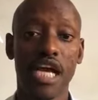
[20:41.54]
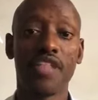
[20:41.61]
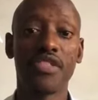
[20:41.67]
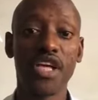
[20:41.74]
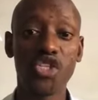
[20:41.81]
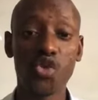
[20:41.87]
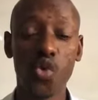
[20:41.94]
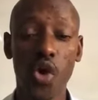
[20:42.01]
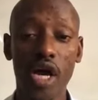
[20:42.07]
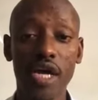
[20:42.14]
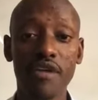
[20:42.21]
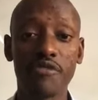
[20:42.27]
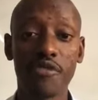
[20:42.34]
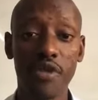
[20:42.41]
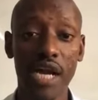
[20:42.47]
That's
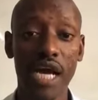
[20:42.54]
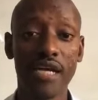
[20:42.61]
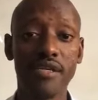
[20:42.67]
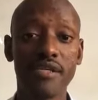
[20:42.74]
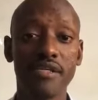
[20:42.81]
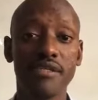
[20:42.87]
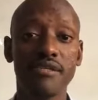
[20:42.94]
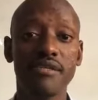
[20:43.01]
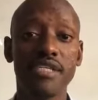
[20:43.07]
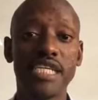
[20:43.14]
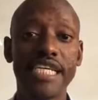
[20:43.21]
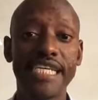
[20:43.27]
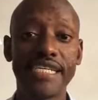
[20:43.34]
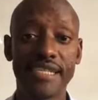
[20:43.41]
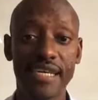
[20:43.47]
why for land,
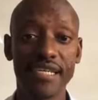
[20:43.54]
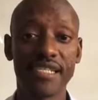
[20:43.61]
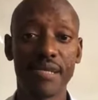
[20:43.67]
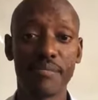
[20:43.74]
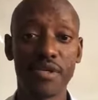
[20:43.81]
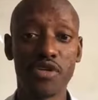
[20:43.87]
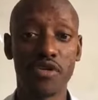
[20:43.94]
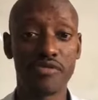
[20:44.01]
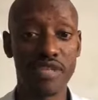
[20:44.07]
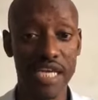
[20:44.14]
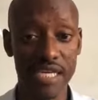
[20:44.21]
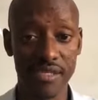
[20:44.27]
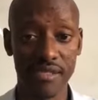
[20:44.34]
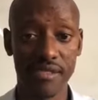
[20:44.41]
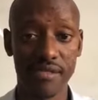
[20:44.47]
it takes a bit of
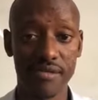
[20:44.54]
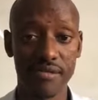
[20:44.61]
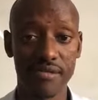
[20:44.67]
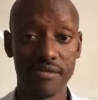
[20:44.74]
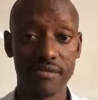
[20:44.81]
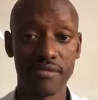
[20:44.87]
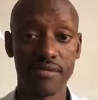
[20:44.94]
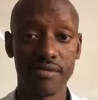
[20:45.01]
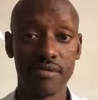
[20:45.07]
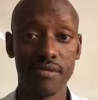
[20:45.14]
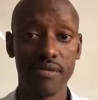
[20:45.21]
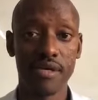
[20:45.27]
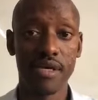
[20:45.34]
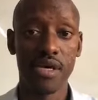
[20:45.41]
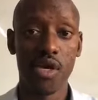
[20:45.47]
days.
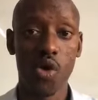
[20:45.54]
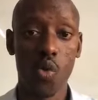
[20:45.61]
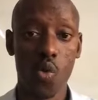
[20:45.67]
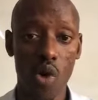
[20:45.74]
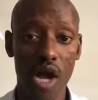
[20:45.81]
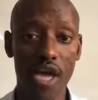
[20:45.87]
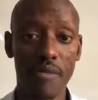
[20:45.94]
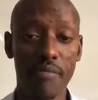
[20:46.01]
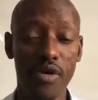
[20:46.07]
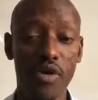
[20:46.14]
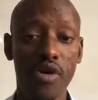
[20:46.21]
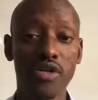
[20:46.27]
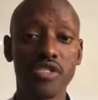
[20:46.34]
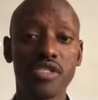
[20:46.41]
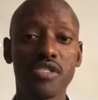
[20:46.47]
Why?
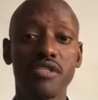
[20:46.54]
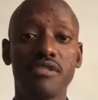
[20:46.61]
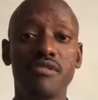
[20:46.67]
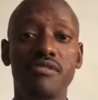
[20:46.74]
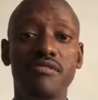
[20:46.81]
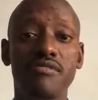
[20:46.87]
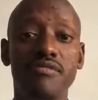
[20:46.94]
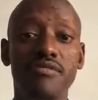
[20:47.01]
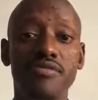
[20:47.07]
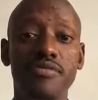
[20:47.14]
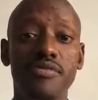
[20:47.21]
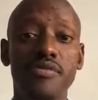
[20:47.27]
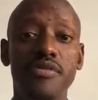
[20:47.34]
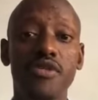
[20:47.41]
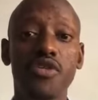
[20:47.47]
Because
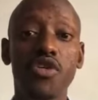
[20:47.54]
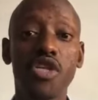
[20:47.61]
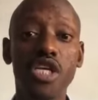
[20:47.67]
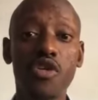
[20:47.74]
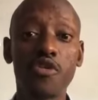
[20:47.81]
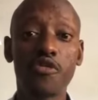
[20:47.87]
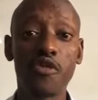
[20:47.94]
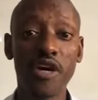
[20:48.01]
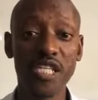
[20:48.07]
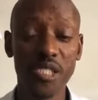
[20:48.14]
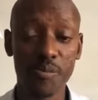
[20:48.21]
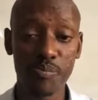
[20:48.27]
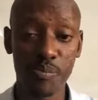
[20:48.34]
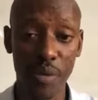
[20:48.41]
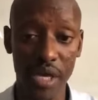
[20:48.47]
you need to
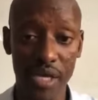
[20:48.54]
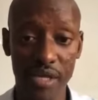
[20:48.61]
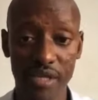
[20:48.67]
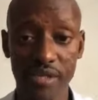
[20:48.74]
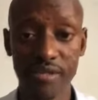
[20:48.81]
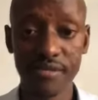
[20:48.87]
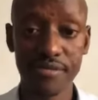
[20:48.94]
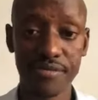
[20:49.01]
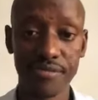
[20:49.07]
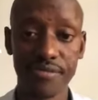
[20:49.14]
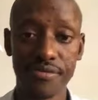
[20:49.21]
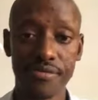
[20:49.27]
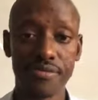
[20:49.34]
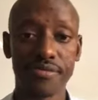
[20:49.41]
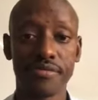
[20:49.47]
first pay
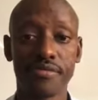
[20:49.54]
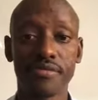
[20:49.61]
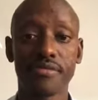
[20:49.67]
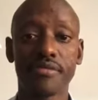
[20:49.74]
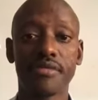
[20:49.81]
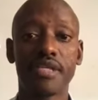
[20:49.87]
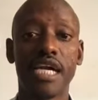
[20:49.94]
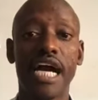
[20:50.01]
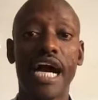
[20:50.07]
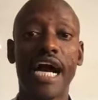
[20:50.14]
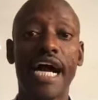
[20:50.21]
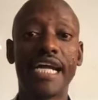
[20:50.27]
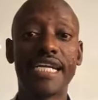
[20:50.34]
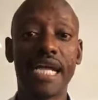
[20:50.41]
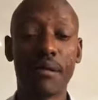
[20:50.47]

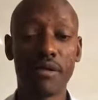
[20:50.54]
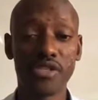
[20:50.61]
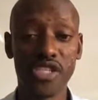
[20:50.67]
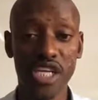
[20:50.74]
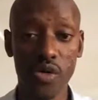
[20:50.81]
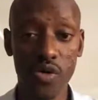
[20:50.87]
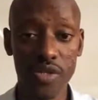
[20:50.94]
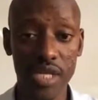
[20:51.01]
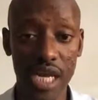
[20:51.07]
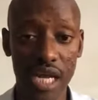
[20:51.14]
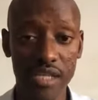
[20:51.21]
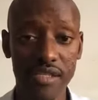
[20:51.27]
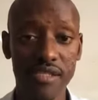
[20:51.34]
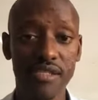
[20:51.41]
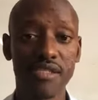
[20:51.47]
and double check with
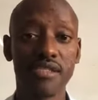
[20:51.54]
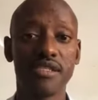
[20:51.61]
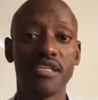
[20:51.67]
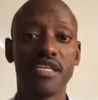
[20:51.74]
lands,